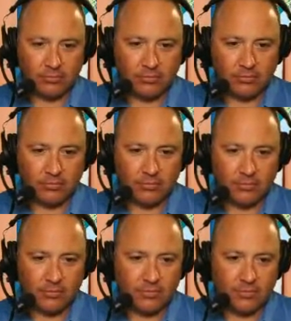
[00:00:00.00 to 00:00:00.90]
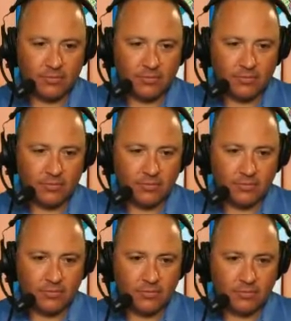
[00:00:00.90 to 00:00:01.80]

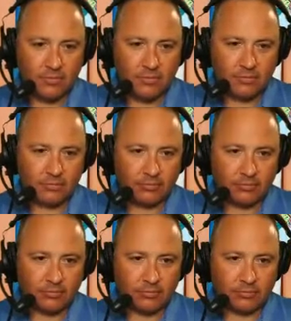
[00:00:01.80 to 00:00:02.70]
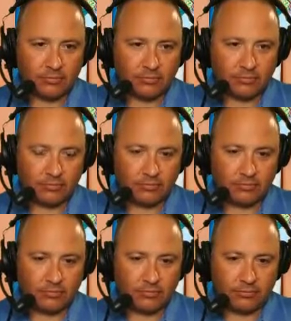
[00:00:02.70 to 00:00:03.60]

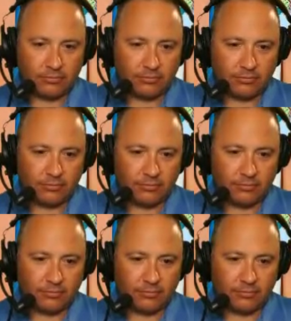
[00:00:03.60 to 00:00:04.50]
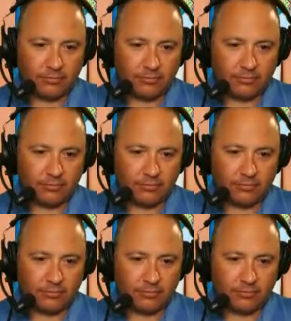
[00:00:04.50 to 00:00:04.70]
(not speaking)